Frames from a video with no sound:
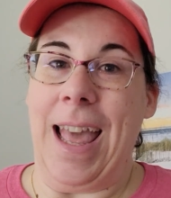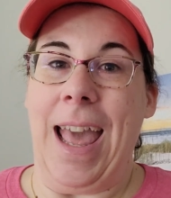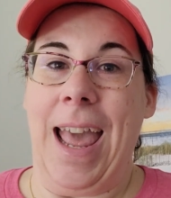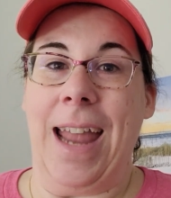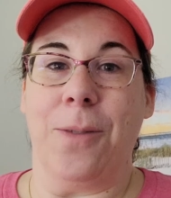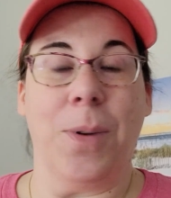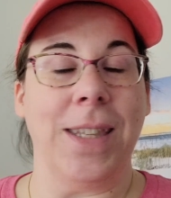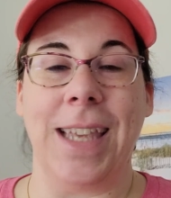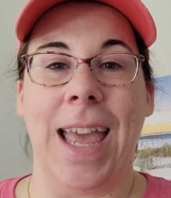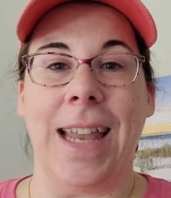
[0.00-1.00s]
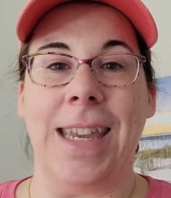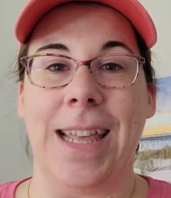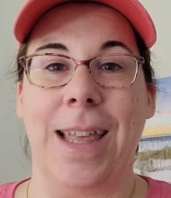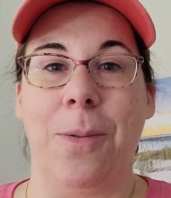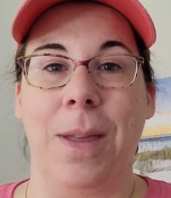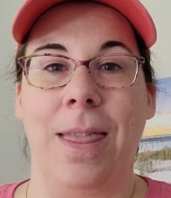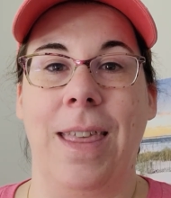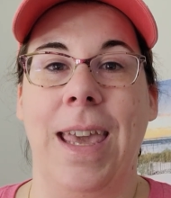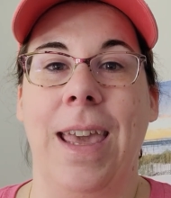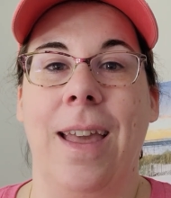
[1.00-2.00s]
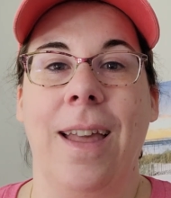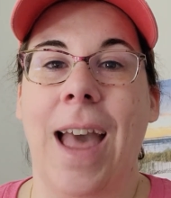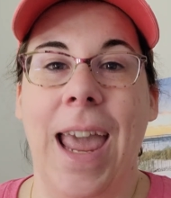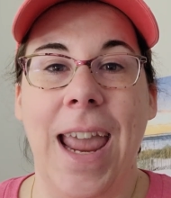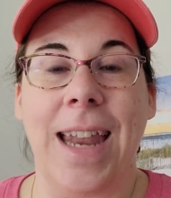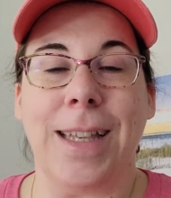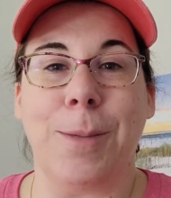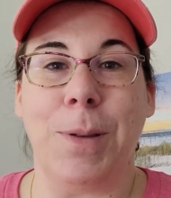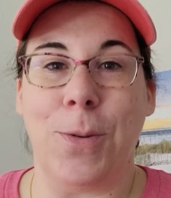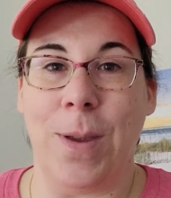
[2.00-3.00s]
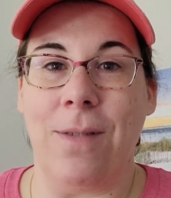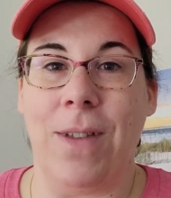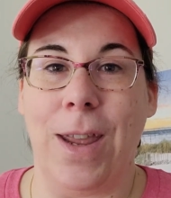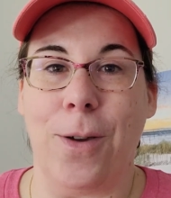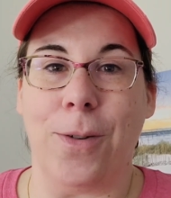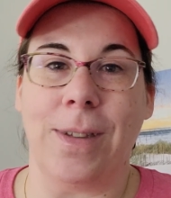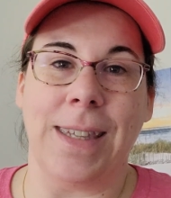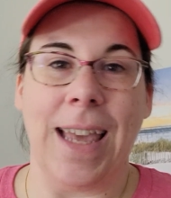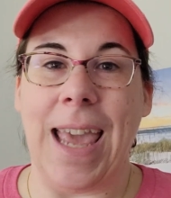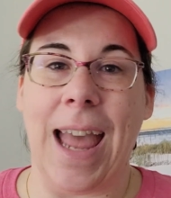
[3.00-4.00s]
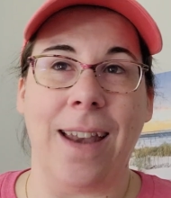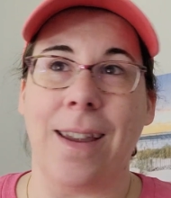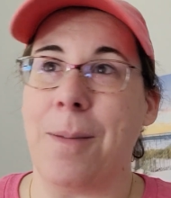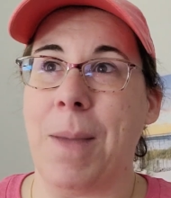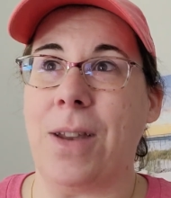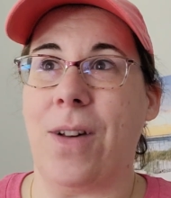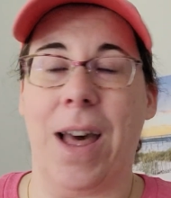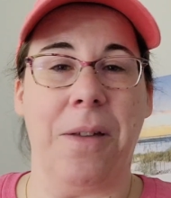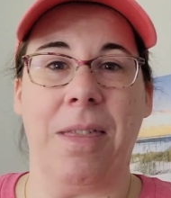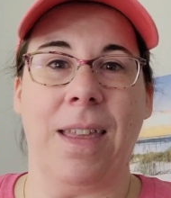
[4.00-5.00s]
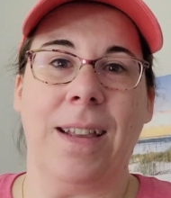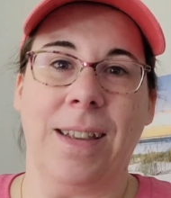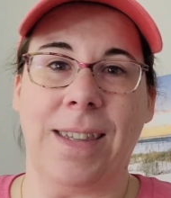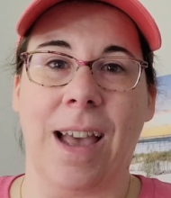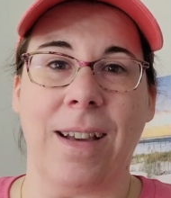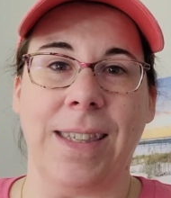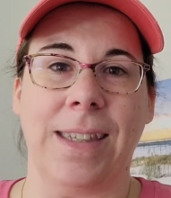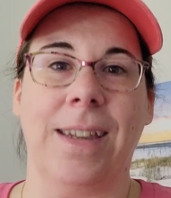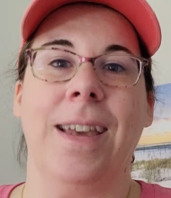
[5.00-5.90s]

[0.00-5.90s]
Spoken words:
And once again, dealing with the hiatus between videos. Again, mental health sucks.